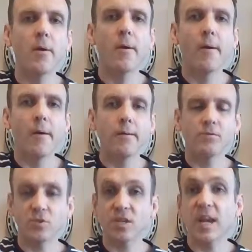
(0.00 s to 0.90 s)

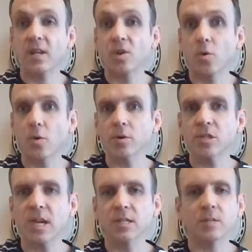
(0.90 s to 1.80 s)
You're getting the chord
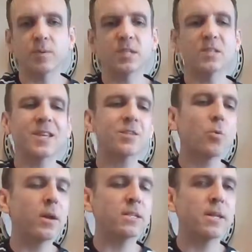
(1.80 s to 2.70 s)
changes, but it doesn't
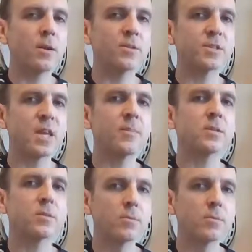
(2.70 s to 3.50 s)
quite sound the same as,